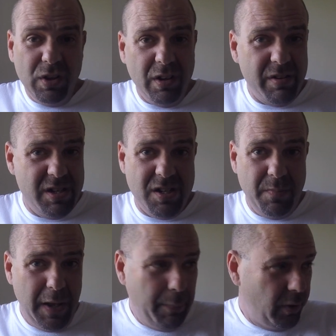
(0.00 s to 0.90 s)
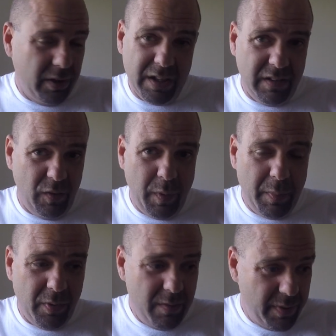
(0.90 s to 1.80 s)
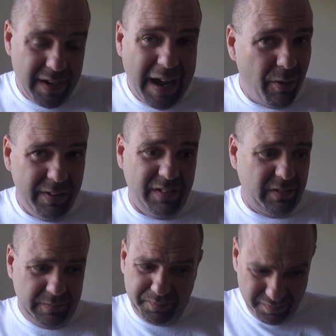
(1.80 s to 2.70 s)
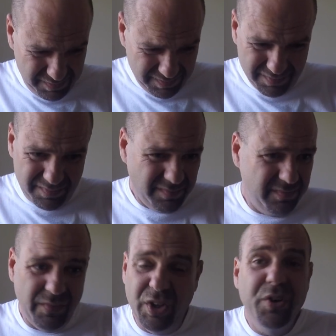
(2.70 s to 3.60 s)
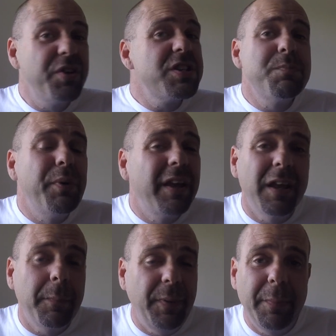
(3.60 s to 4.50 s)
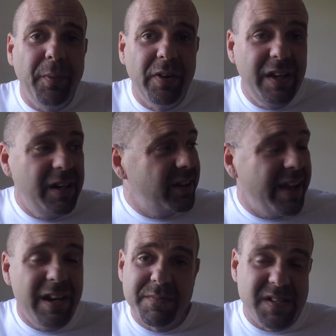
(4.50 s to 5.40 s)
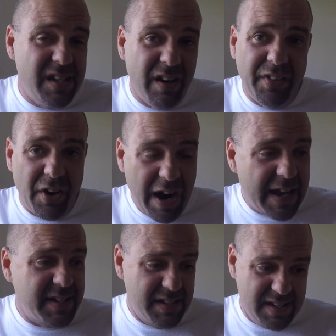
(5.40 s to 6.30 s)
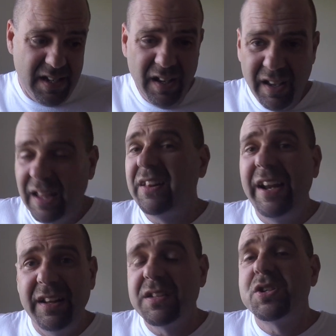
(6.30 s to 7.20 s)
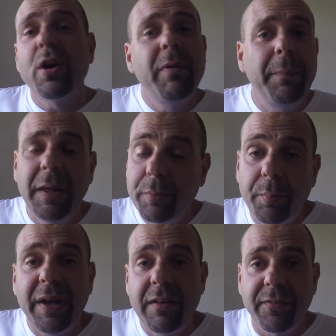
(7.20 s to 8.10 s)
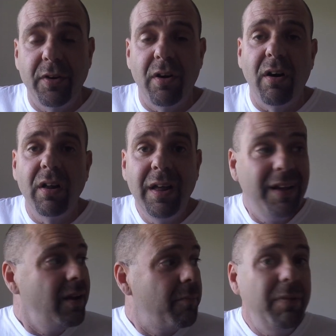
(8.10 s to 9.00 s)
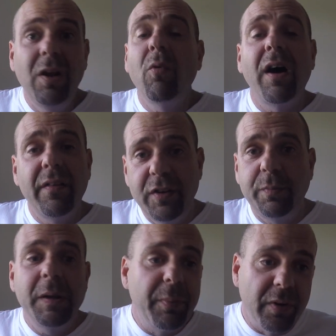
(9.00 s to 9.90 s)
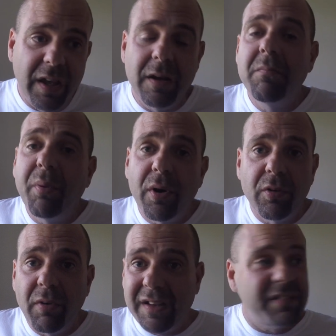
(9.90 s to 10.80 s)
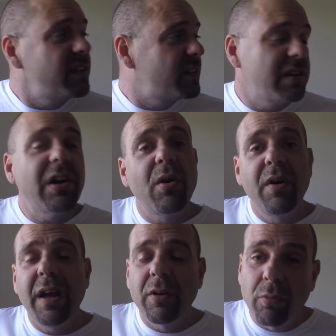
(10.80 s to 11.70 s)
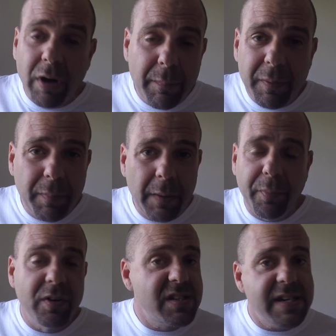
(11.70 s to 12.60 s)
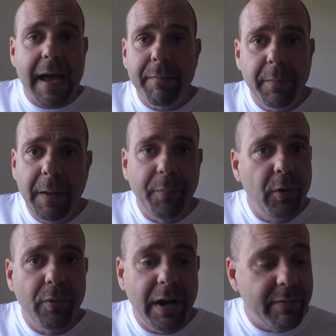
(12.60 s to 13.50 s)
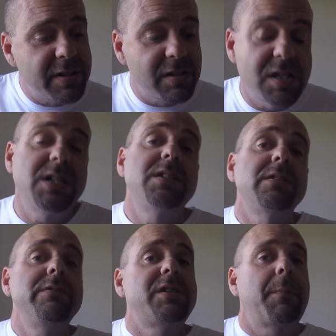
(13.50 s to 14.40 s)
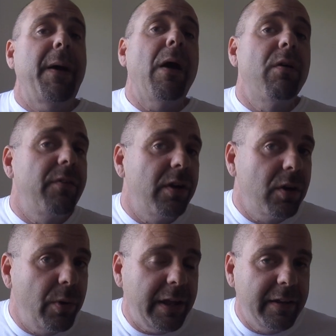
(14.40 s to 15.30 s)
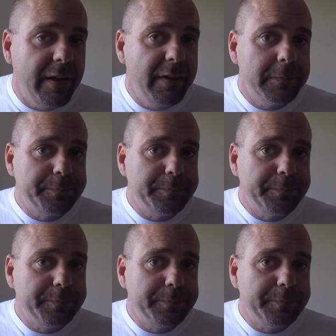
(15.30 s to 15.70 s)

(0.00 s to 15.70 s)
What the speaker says: good Christian people and let these people in, but now you're just bringing people in and letting them sit on their asses and letting the German people pay for it all. Meanwhile, these people are getting bored and restless, so they're going out and raping people and stabbing people and whatever. So she's losing power very quickly.